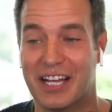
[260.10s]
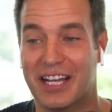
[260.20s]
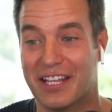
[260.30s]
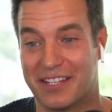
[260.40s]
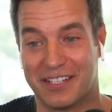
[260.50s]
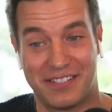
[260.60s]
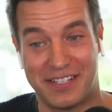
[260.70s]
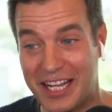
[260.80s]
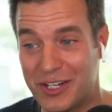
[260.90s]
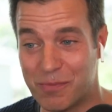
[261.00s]
the
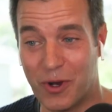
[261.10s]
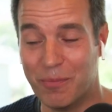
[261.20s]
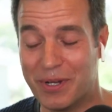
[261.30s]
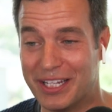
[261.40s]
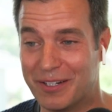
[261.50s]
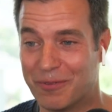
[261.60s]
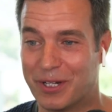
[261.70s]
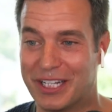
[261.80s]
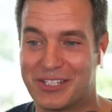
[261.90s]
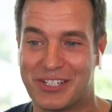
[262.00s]
stage moment,
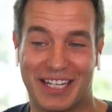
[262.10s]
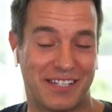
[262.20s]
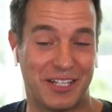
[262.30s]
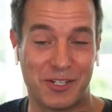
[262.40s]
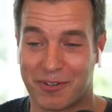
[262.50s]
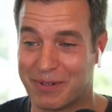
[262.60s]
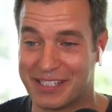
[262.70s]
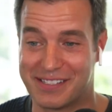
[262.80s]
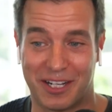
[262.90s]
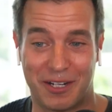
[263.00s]
which as an introvert
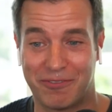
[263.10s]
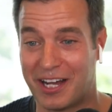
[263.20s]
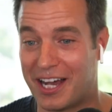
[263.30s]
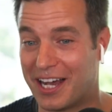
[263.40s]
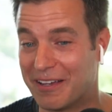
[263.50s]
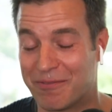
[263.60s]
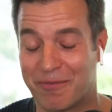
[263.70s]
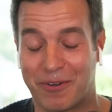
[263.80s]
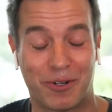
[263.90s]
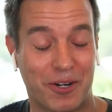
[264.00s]
myself, I've
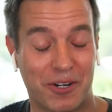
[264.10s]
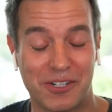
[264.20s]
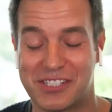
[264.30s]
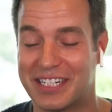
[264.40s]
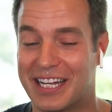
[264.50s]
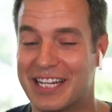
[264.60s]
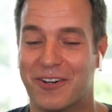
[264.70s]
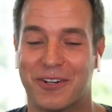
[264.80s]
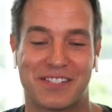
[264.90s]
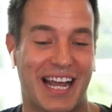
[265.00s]
rehearsed it. I know
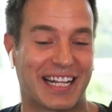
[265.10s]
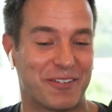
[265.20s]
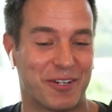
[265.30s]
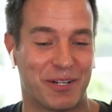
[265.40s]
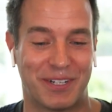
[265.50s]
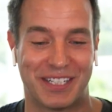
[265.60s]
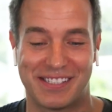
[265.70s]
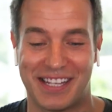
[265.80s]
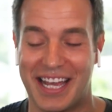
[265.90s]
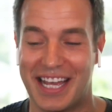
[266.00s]
exactly what I'm going to
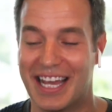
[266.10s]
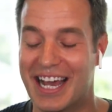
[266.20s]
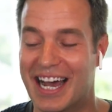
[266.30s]
say.